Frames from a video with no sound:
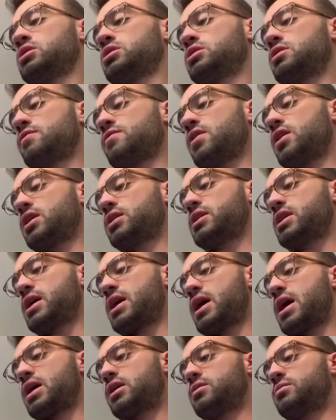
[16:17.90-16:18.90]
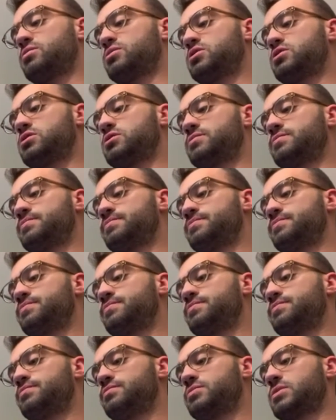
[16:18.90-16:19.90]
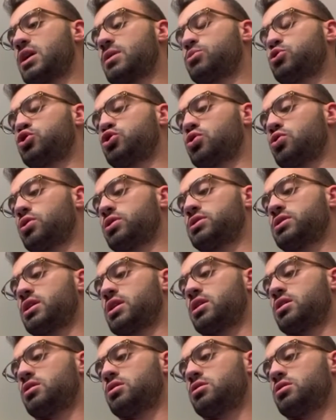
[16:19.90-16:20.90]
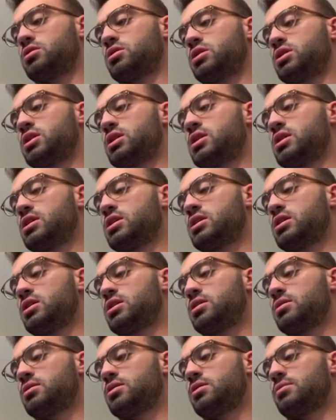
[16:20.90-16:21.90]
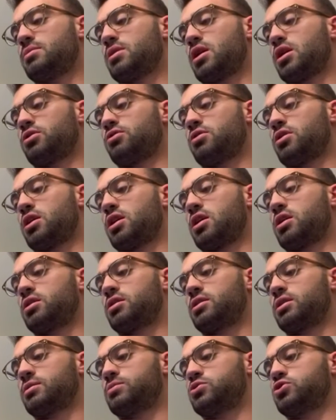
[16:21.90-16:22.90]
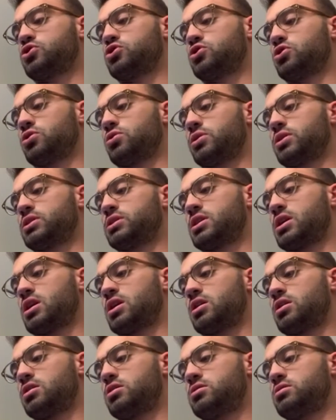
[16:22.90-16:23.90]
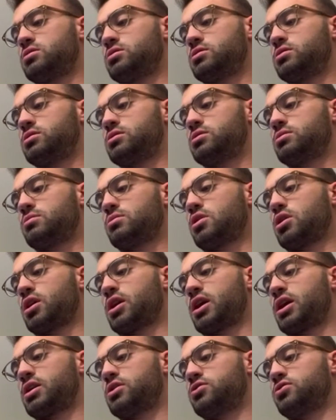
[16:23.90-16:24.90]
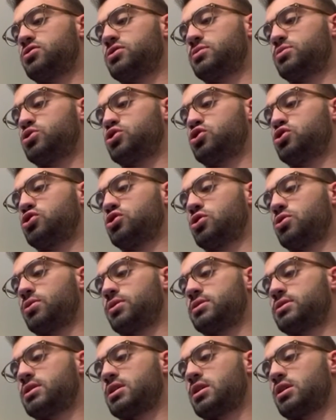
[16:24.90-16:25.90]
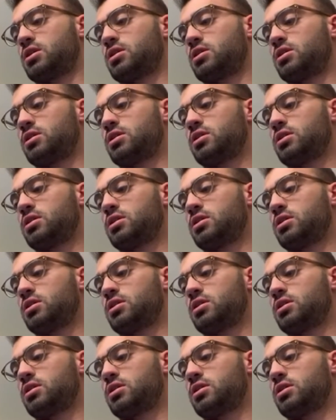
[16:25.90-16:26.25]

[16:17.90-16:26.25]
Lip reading: Devontae Adams, I'm so excited. Amon-Ra, I'm so excited. Mark Andrews, I'm so excited.